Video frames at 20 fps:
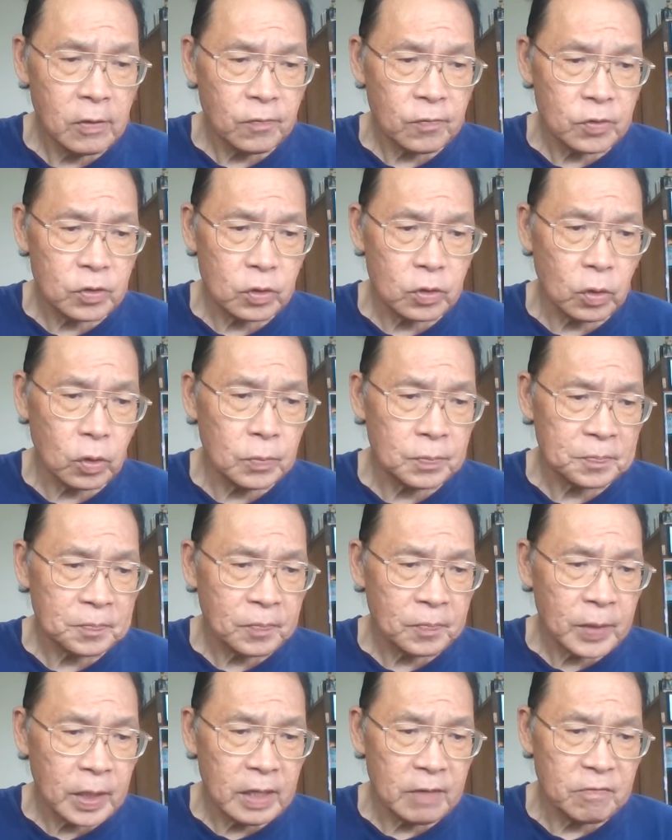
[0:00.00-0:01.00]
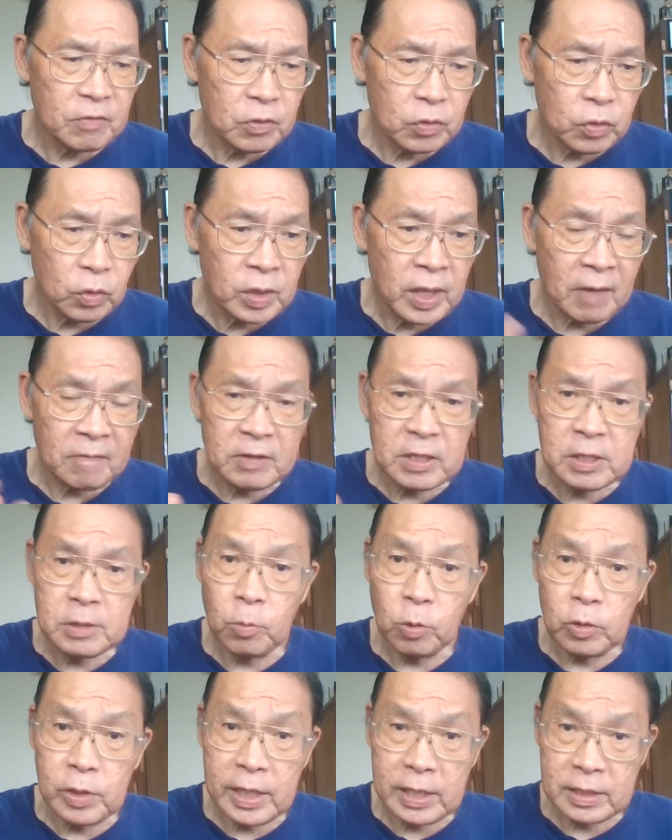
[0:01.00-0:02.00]
So if you don't have these
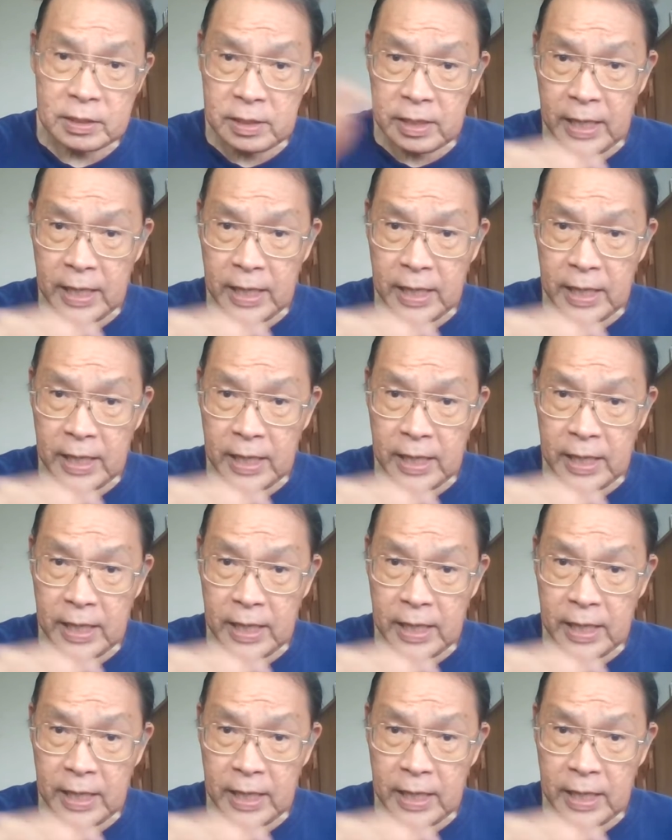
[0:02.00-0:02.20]
products,